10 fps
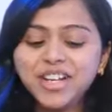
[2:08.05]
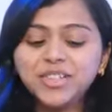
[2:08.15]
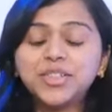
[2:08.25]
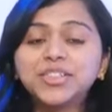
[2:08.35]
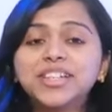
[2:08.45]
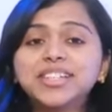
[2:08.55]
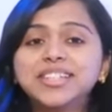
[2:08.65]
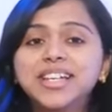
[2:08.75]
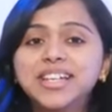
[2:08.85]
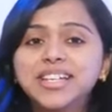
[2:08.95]
So
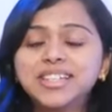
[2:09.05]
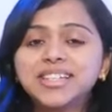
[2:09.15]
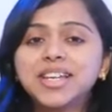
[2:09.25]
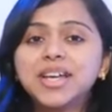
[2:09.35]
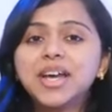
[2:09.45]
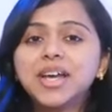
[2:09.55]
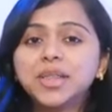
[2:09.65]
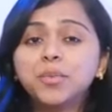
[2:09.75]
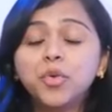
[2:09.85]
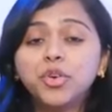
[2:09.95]
this is
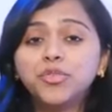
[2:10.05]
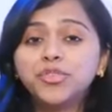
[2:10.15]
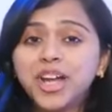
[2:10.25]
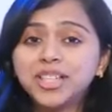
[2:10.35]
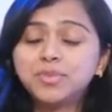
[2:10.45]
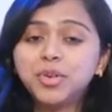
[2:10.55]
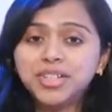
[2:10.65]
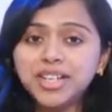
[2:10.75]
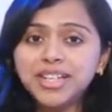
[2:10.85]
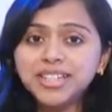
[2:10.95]
the mode of
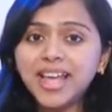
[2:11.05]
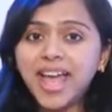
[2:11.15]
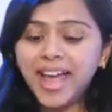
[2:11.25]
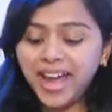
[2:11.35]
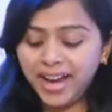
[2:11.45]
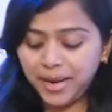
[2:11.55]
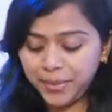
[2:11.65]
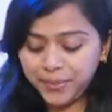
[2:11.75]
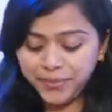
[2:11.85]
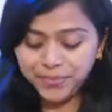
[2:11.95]
transport is air.
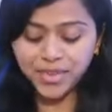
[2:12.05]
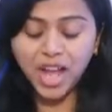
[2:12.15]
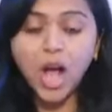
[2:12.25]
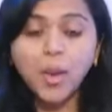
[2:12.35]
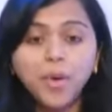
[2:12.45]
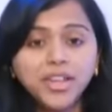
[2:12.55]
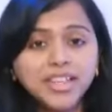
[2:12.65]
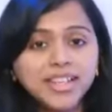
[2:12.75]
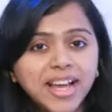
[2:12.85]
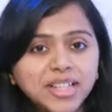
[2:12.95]
How about
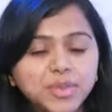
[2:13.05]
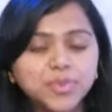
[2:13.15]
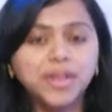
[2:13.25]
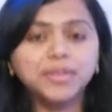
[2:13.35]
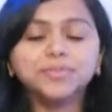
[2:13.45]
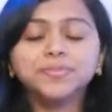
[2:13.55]
the next one?